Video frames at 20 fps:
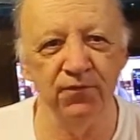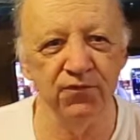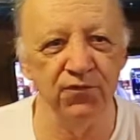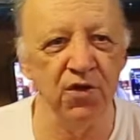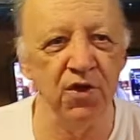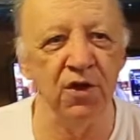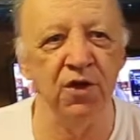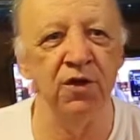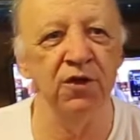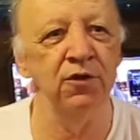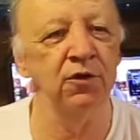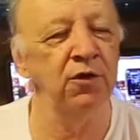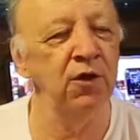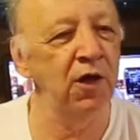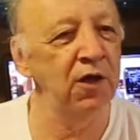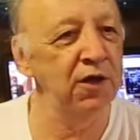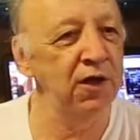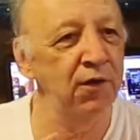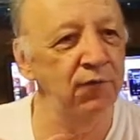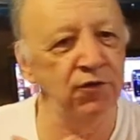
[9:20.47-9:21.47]
fun, and
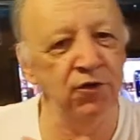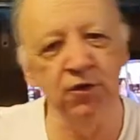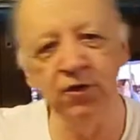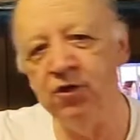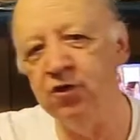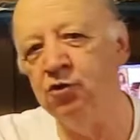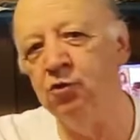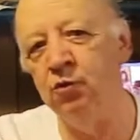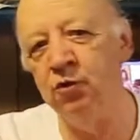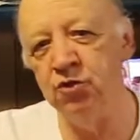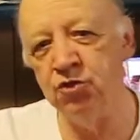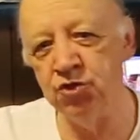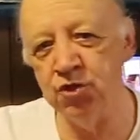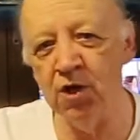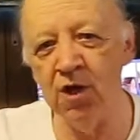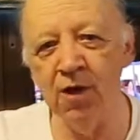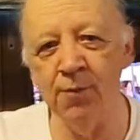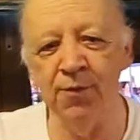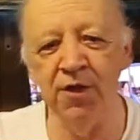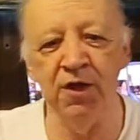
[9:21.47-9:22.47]
not having to deal with a
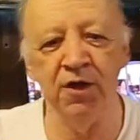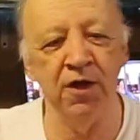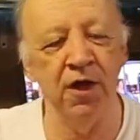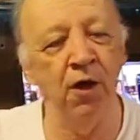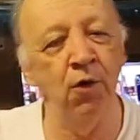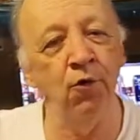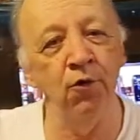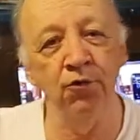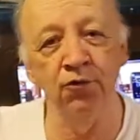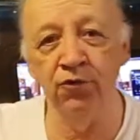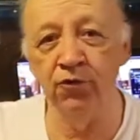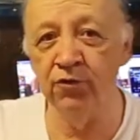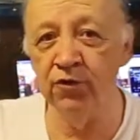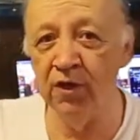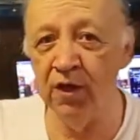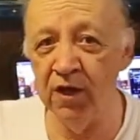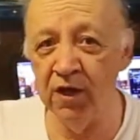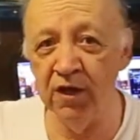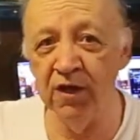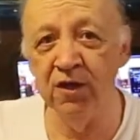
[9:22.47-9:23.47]
job 8 hours a
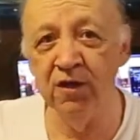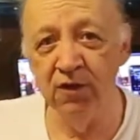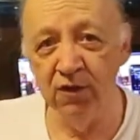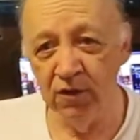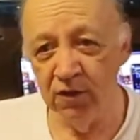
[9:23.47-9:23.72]
day.